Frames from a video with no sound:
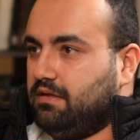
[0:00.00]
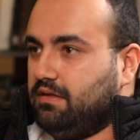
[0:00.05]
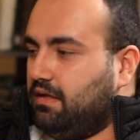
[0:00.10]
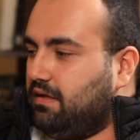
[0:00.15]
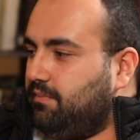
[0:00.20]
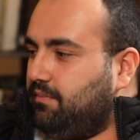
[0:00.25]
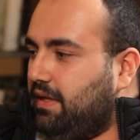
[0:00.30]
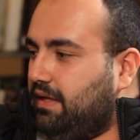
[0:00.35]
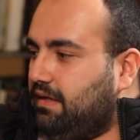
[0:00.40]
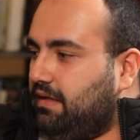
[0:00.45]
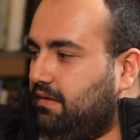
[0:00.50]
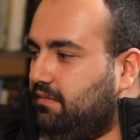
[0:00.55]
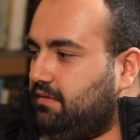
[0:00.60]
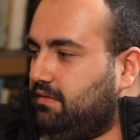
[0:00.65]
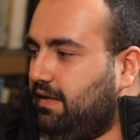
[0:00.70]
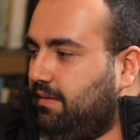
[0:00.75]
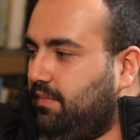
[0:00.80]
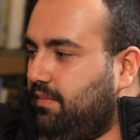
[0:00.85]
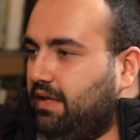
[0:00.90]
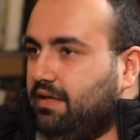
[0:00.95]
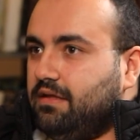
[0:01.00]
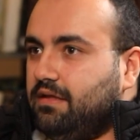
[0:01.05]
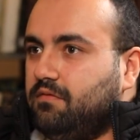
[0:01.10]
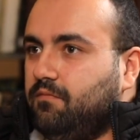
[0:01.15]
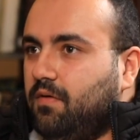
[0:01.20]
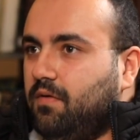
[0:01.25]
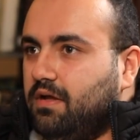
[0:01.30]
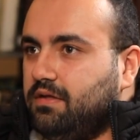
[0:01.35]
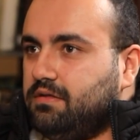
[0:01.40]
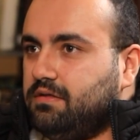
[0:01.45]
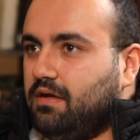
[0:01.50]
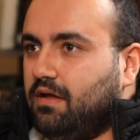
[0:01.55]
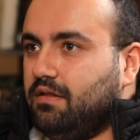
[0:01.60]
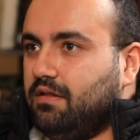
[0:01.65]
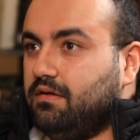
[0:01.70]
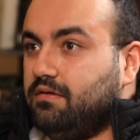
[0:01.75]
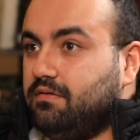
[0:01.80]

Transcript: Like they make it white color,